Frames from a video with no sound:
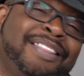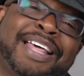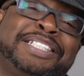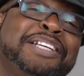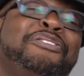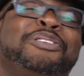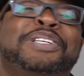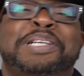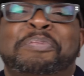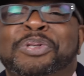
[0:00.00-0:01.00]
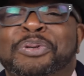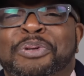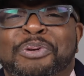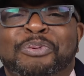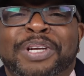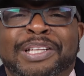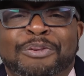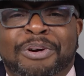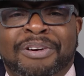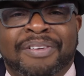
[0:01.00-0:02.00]
That's it for this episode of the Weekly
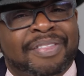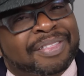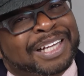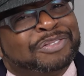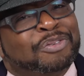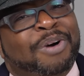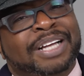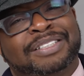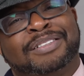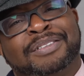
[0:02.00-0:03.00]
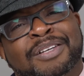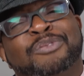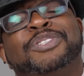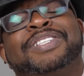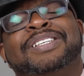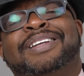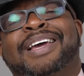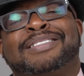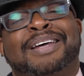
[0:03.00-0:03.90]
Word. Thanks for watching. We'll see you next